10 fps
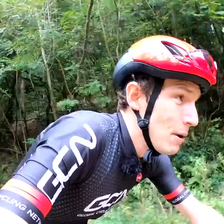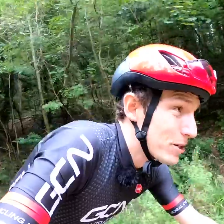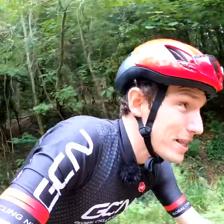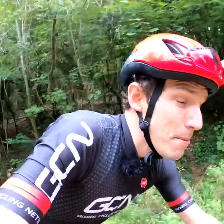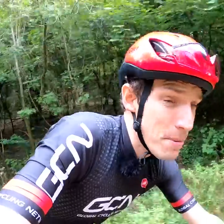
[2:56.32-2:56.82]

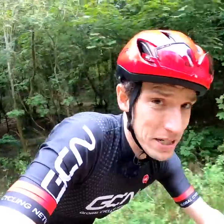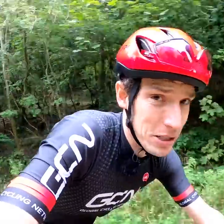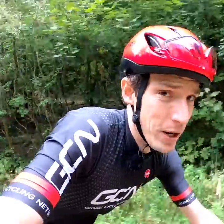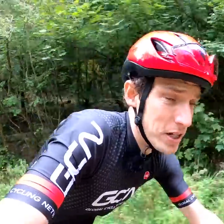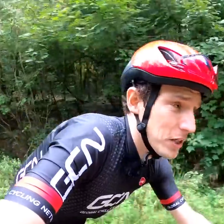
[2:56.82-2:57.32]
which then begs the
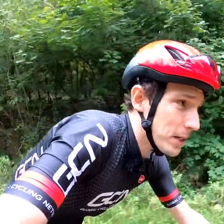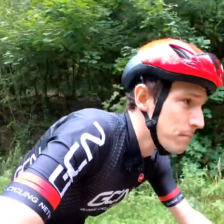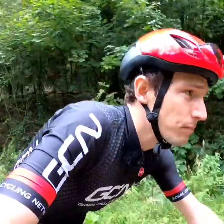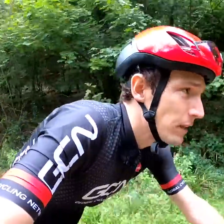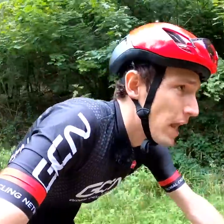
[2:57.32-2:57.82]
question
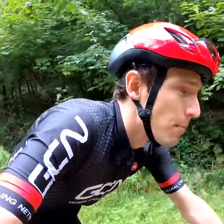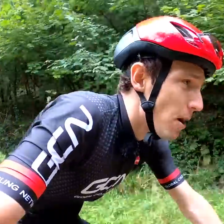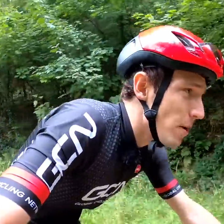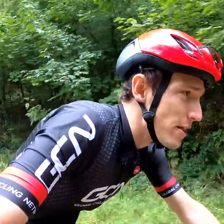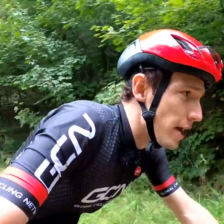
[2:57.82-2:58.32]

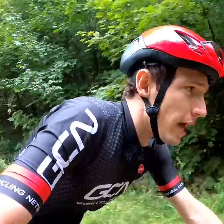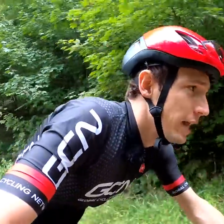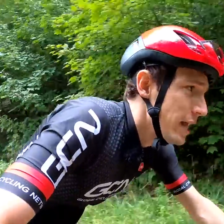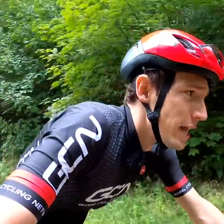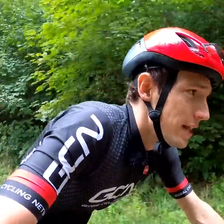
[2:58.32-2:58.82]
about whether
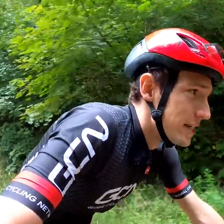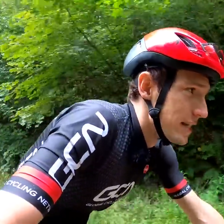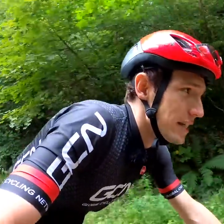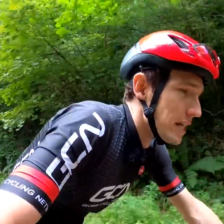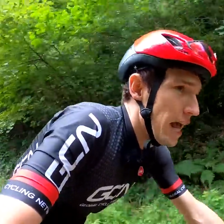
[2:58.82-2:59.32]
this
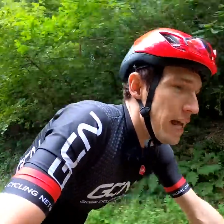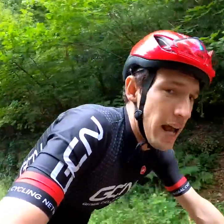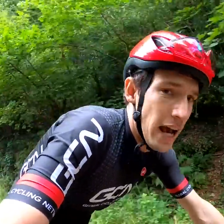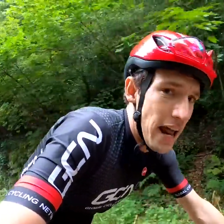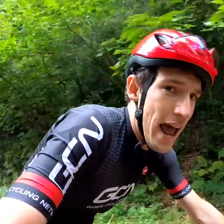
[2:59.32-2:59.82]
is
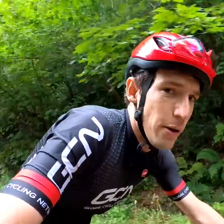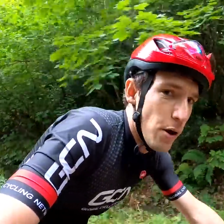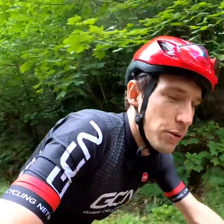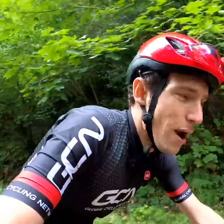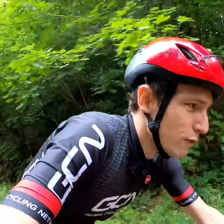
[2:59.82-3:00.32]
an
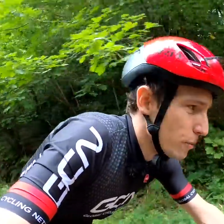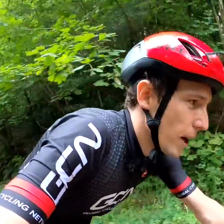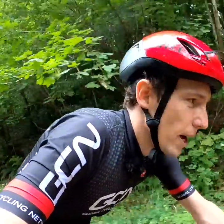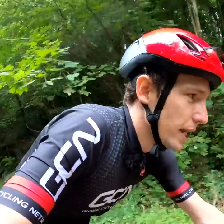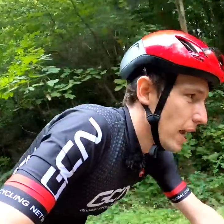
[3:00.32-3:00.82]
aero gravel
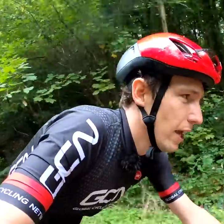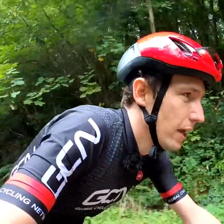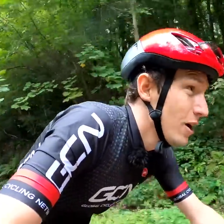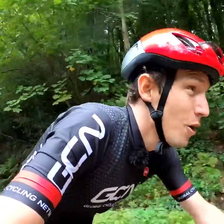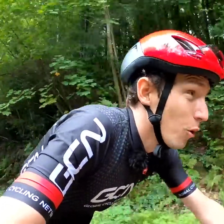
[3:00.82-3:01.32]
bike
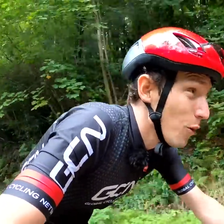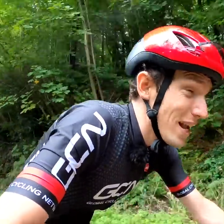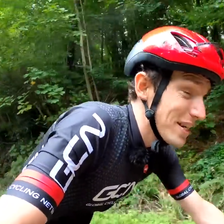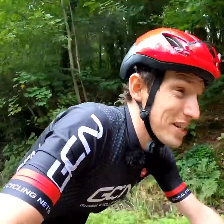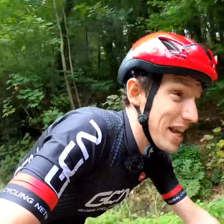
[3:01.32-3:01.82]
or
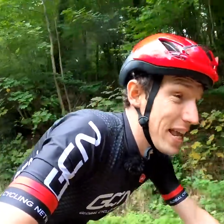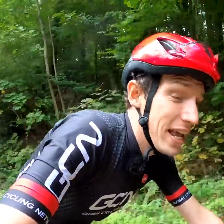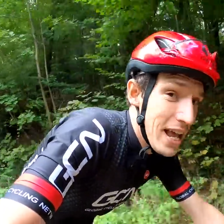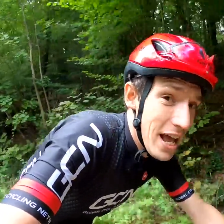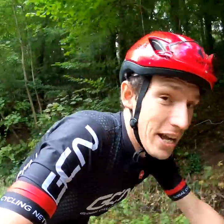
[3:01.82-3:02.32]
actually
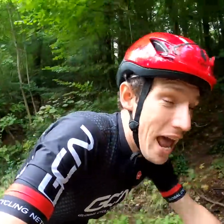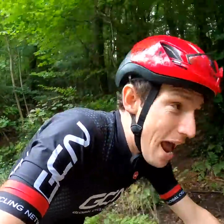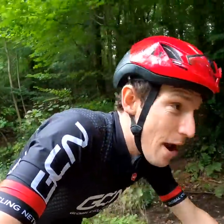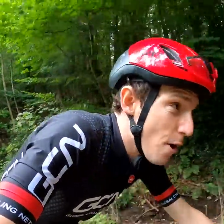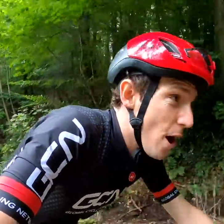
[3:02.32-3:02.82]
an
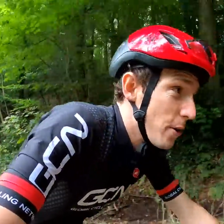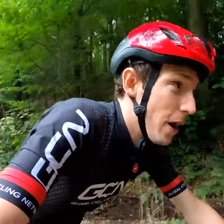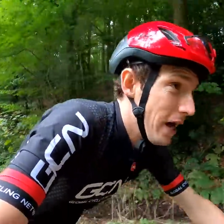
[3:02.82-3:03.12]
aero